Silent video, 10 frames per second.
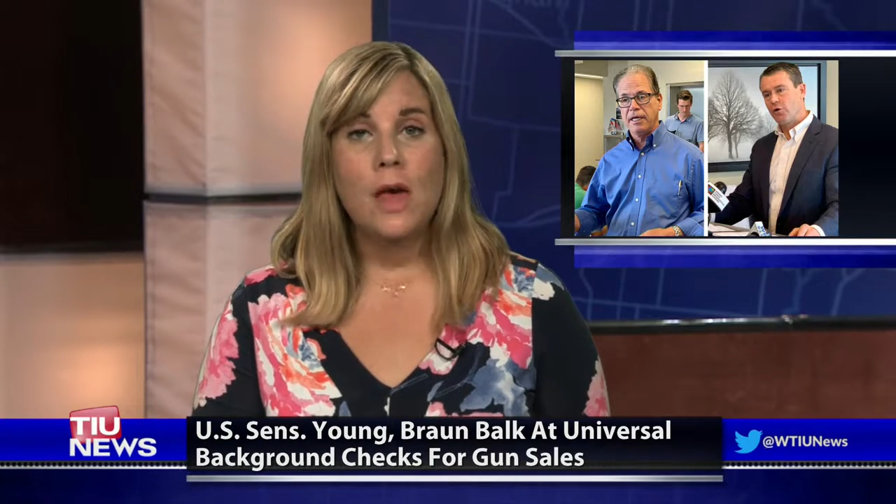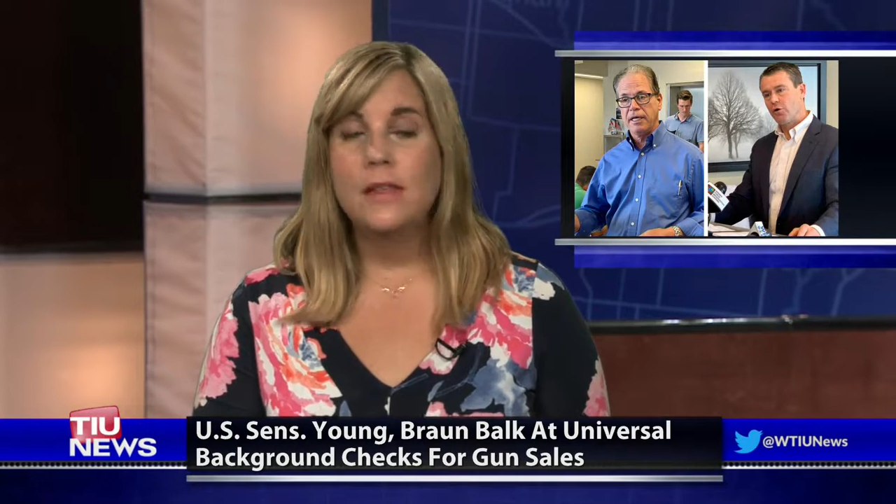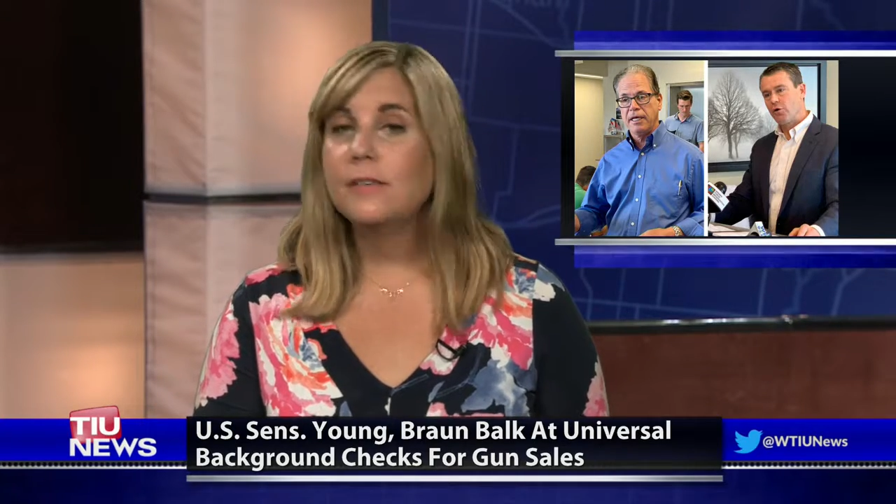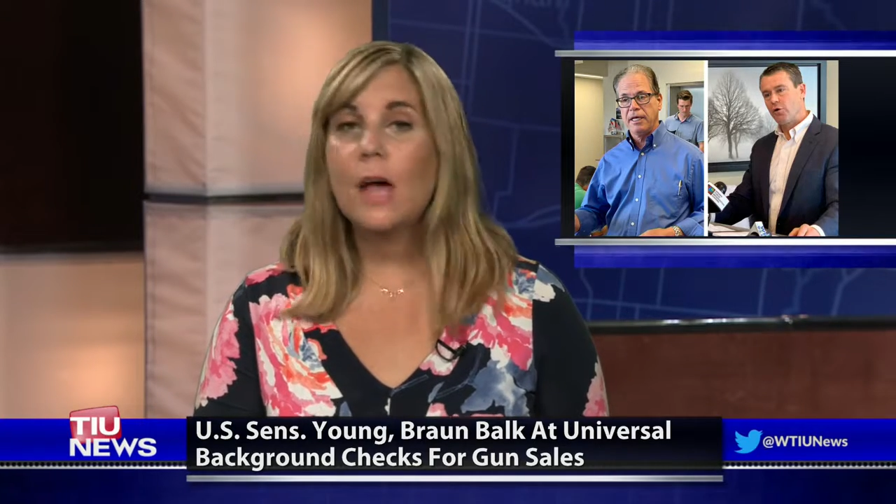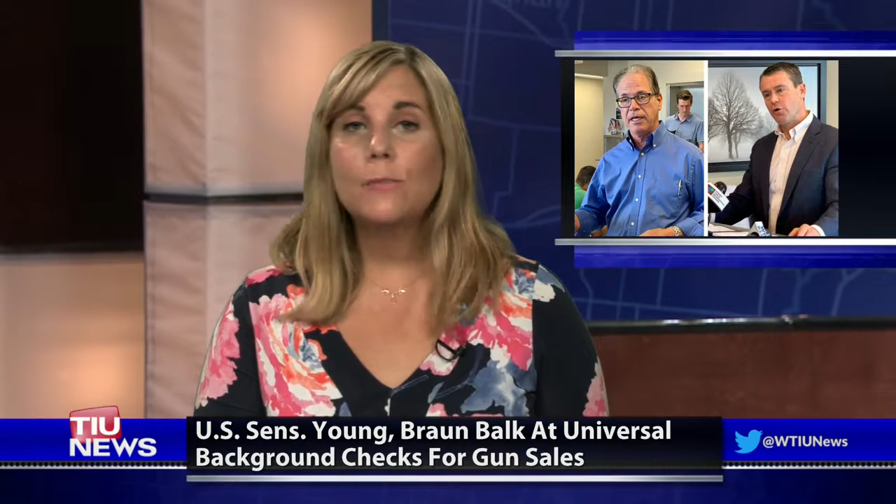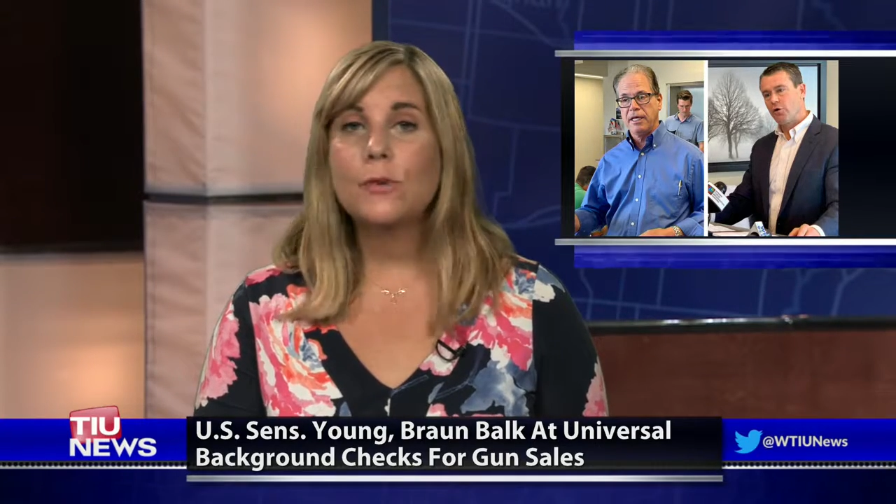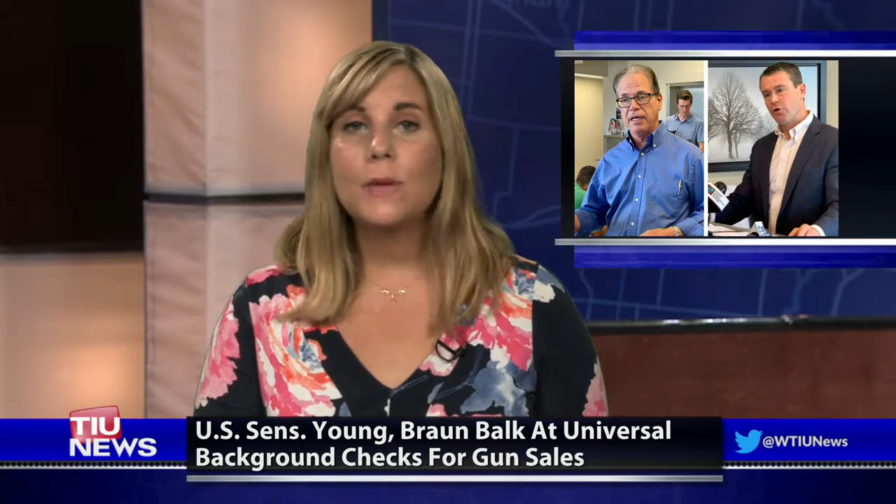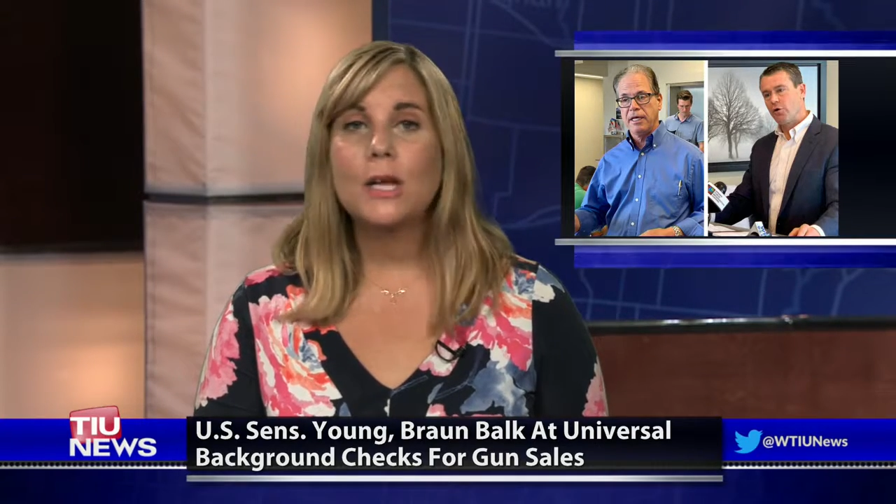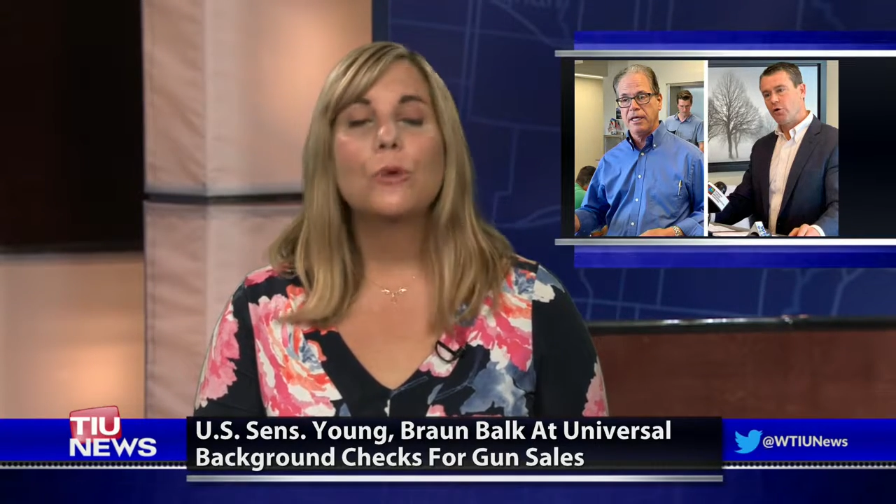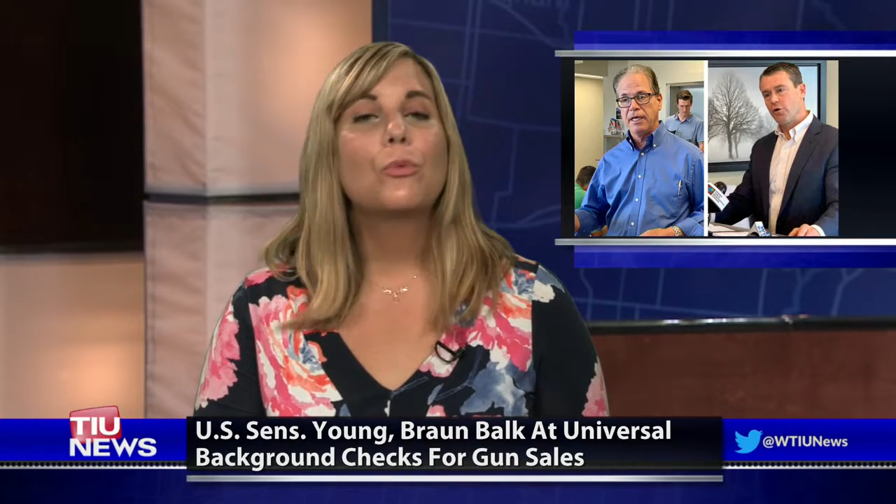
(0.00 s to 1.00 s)
This comes
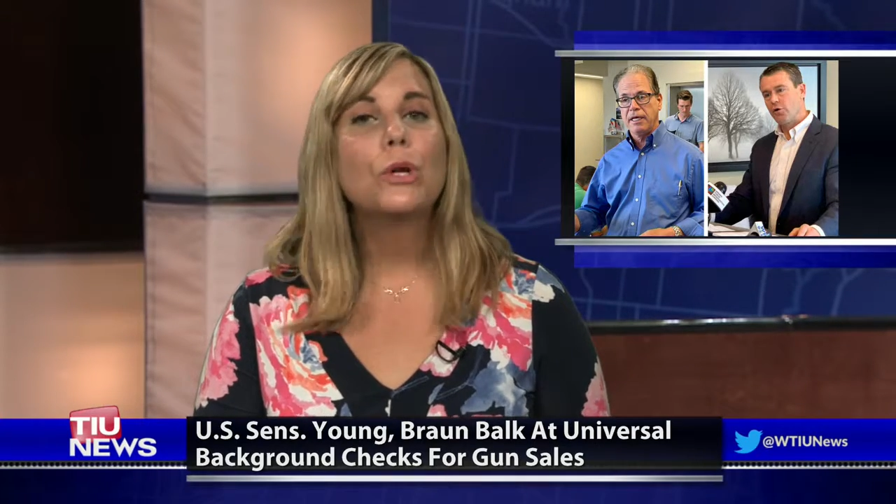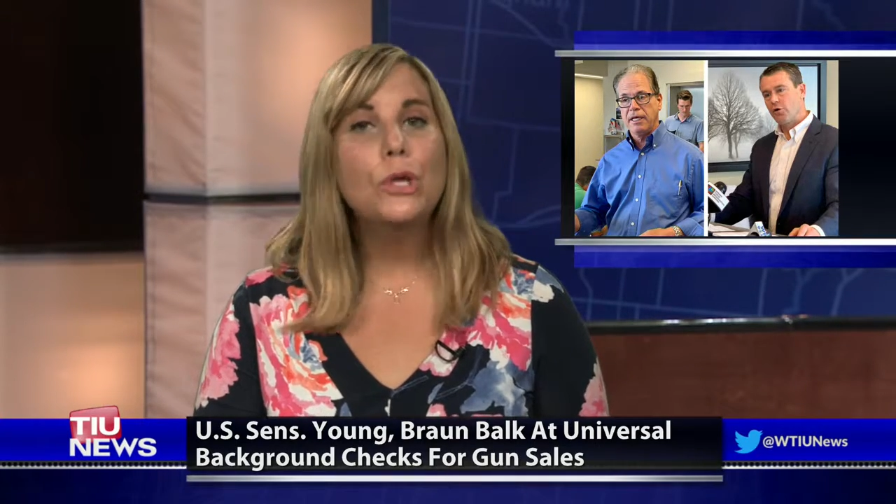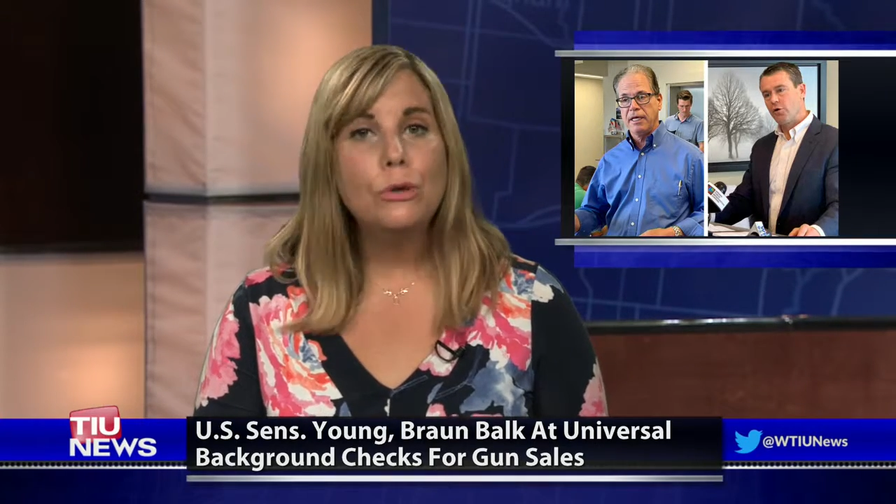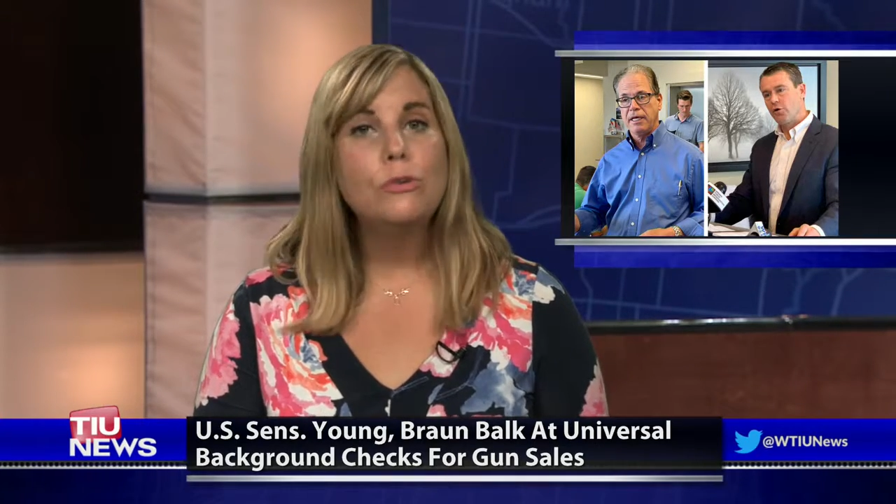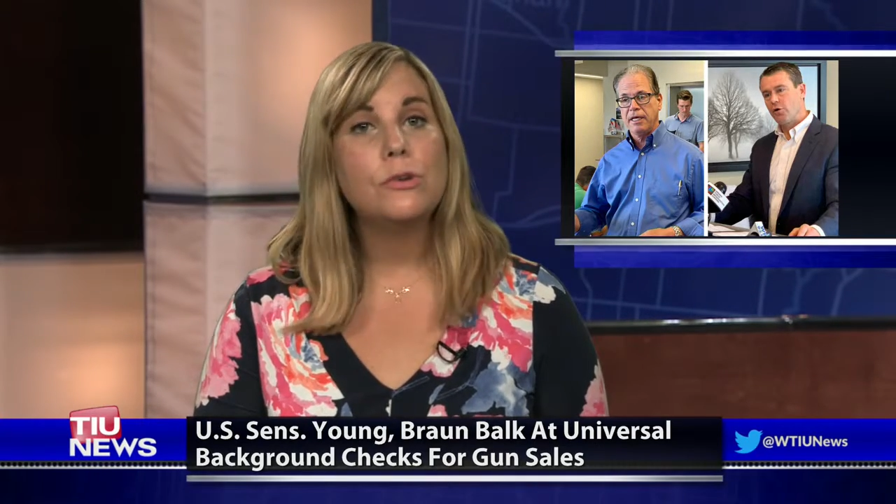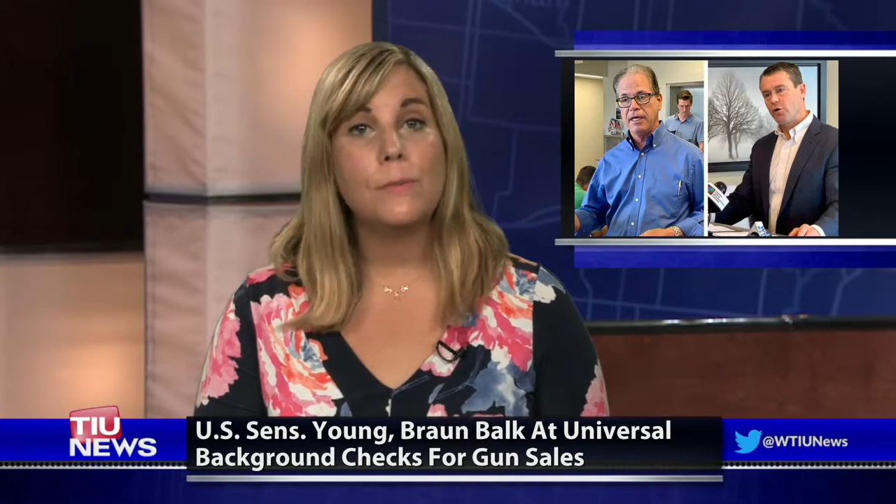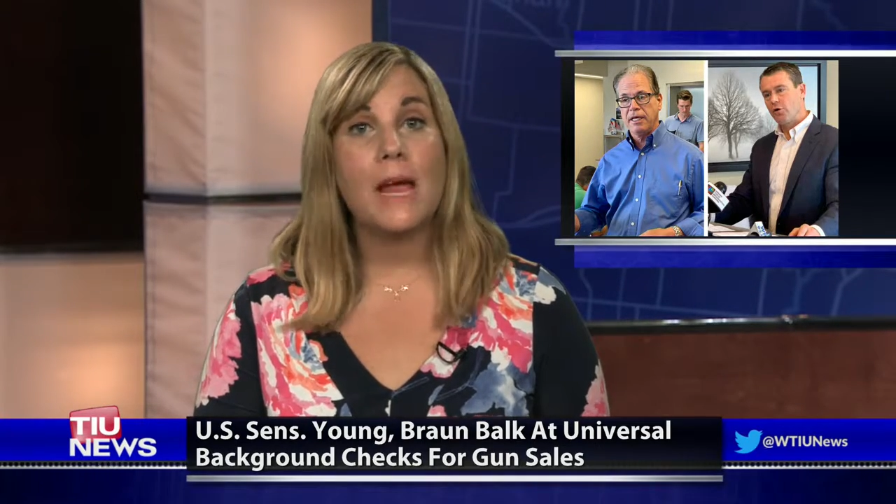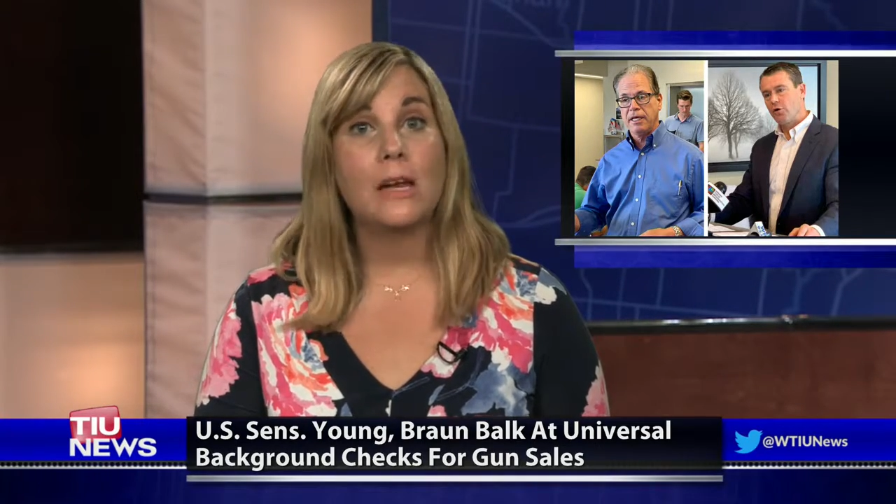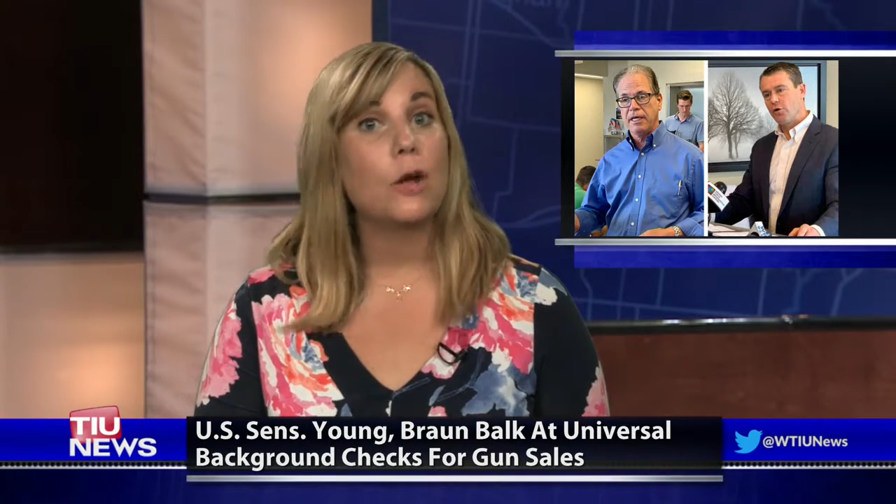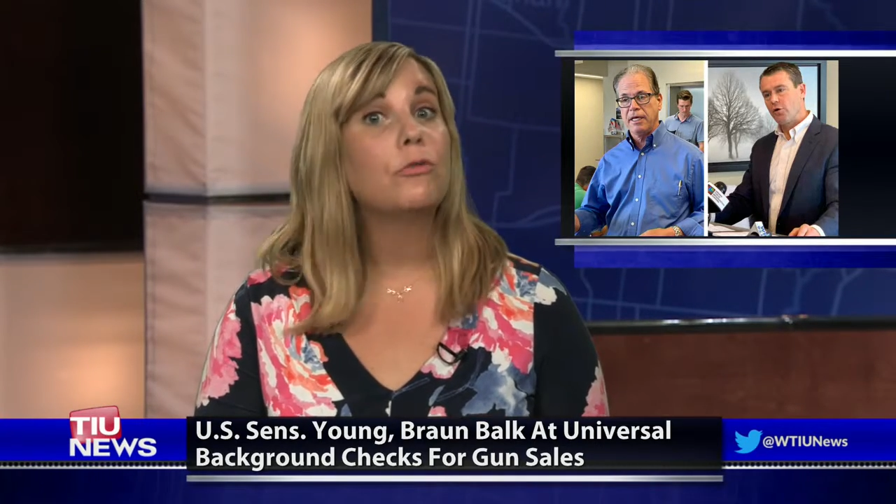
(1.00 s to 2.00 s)
amid renewed debate